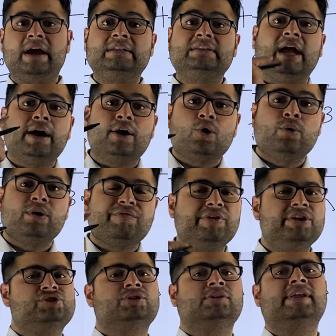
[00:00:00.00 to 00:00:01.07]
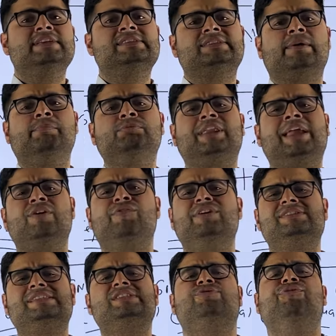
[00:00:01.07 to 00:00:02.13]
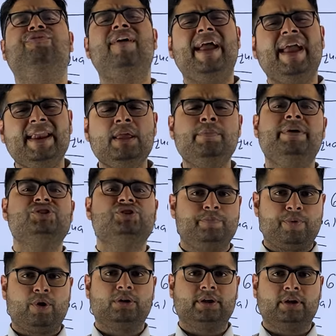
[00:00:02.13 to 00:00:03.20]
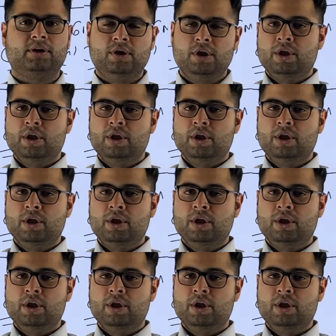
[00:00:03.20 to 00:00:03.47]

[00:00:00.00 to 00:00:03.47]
a thorough revision is something which is very much important.